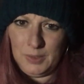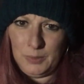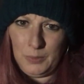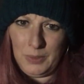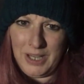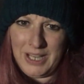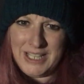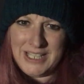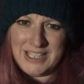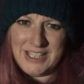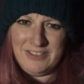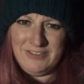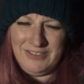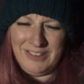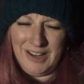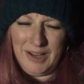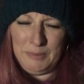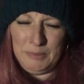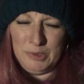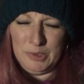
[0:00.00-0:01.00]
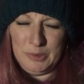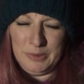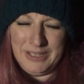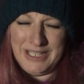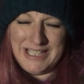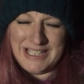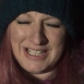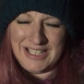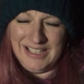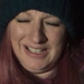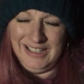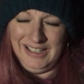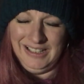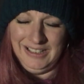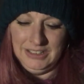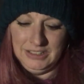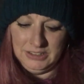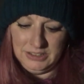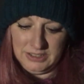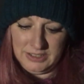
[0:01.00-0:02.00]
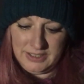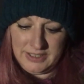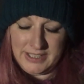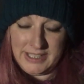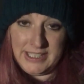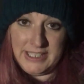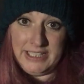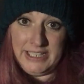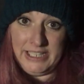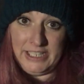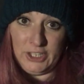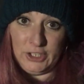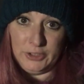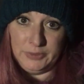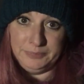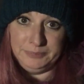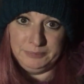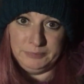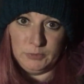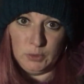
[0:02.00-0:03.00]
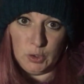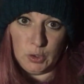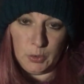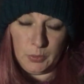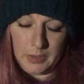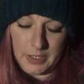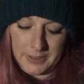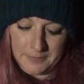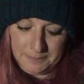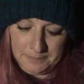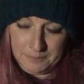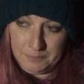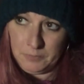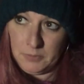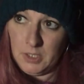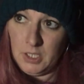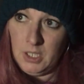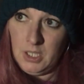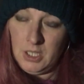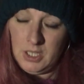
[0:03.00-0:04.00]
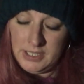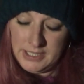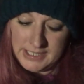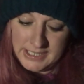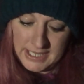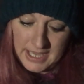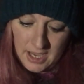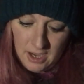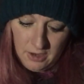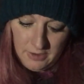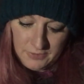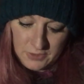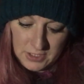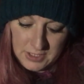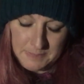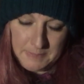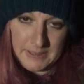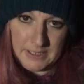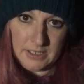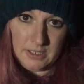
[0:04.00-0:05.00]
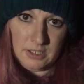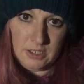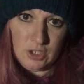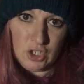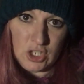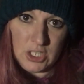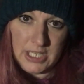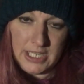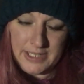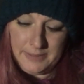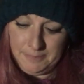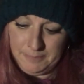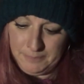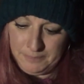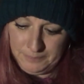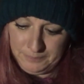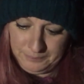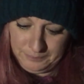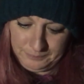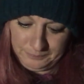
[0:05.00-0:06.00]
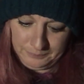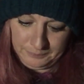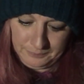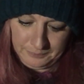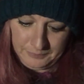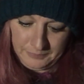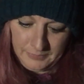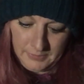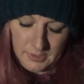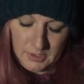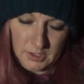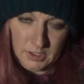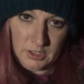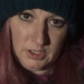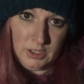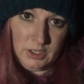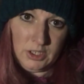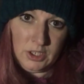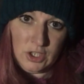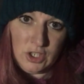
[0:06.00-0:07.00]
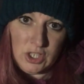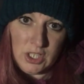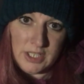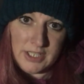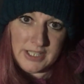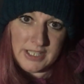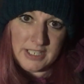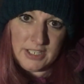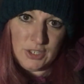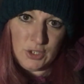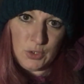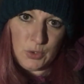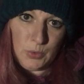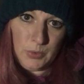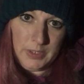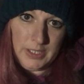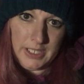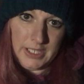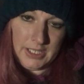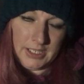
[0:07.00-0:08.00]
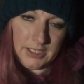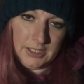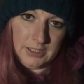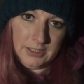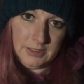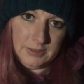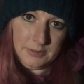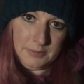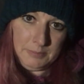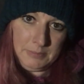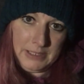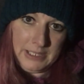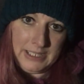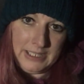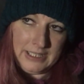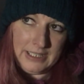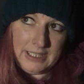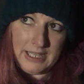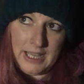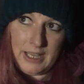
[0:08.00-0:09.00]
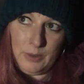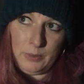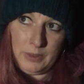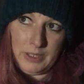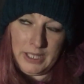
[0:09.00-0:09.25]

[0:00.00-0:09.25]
Why is the rum always gone? It's nearly gone, not quite. So yeah, I've just been chilling, just enjoying being out